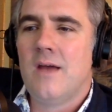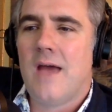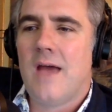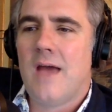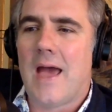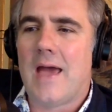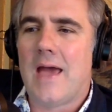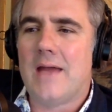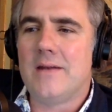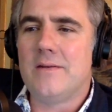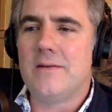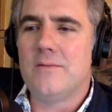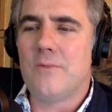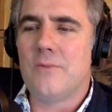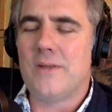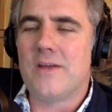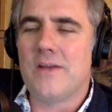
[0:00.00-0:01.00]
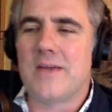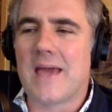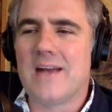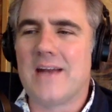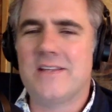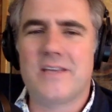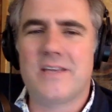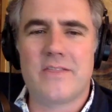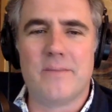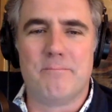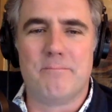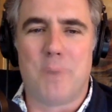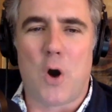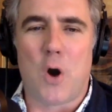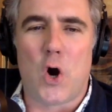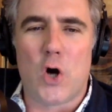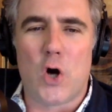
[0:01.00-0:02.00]
And when you get into the
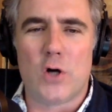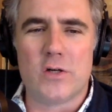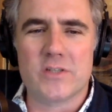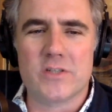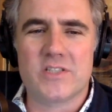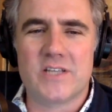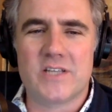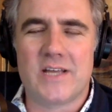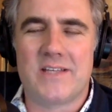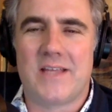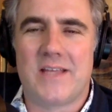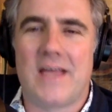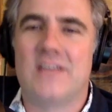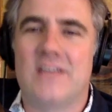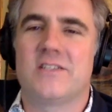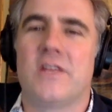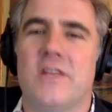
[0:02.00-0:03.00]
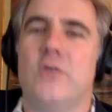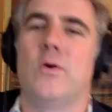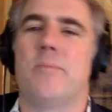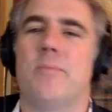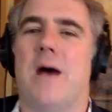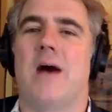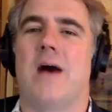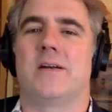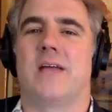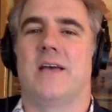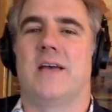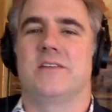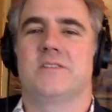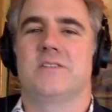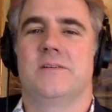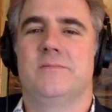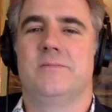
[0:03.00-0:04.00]
balls it takes to do a podcast,